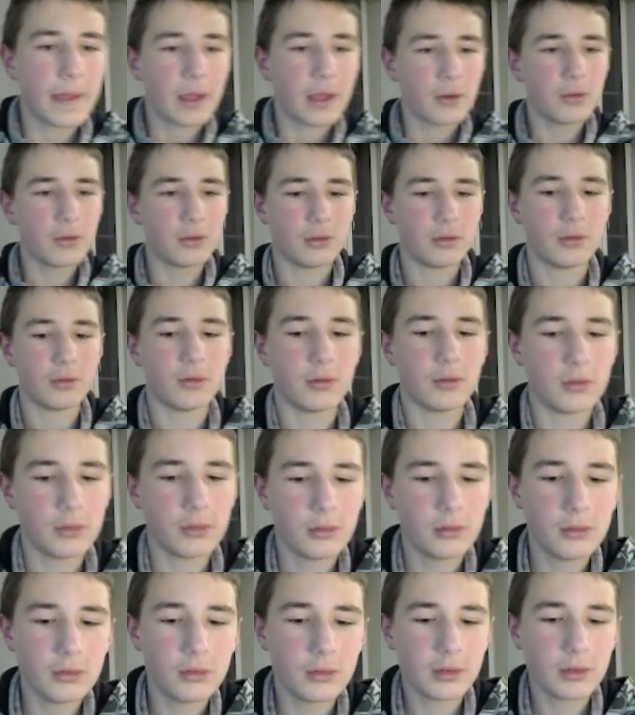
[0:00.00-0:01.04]
Ooh.
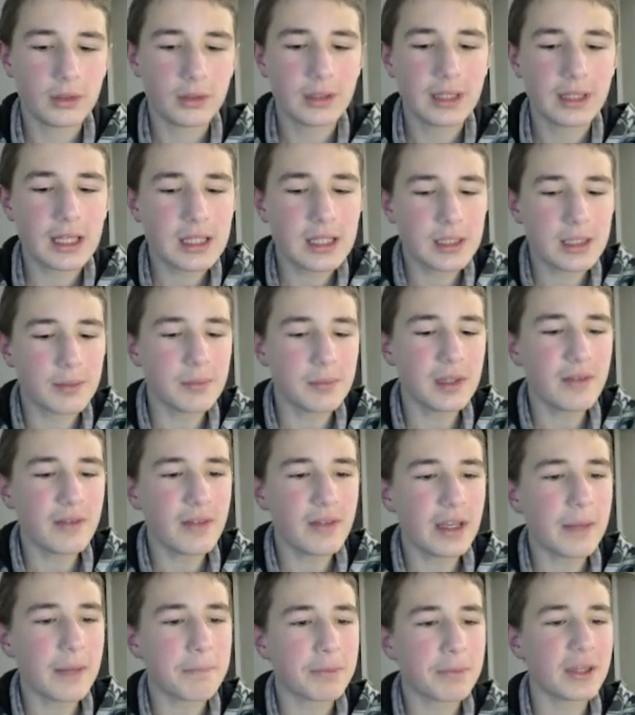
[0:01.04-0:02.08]
That's me
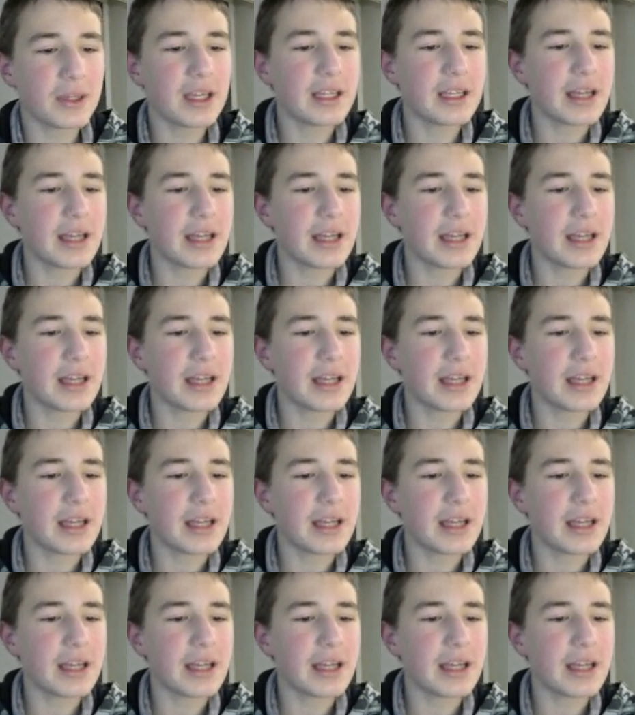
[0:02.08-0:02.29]
when I'm playing